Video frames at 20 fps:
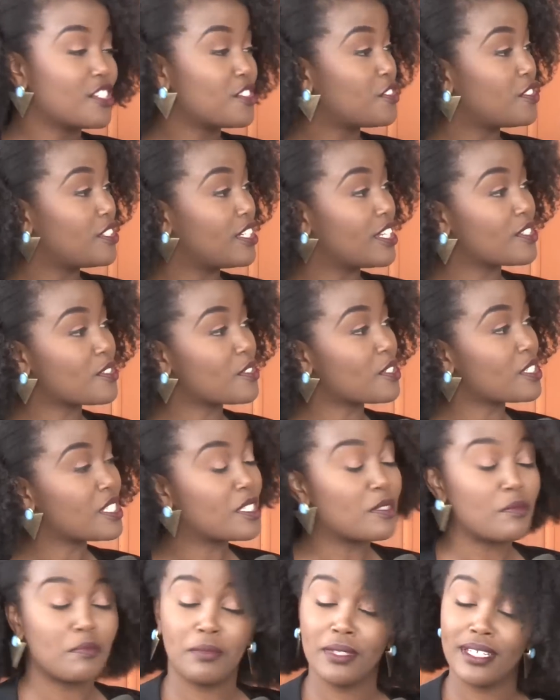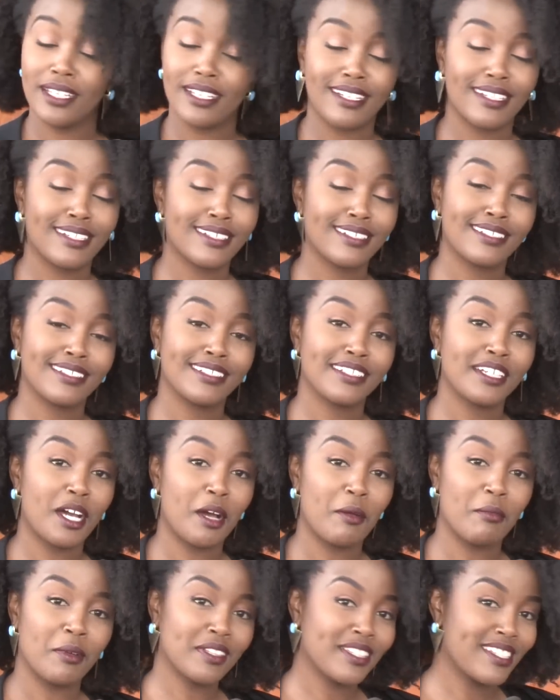She does not speak
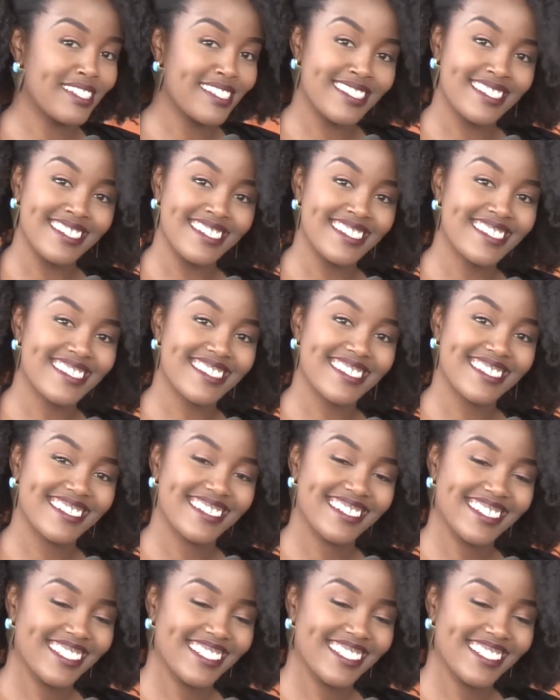about these things.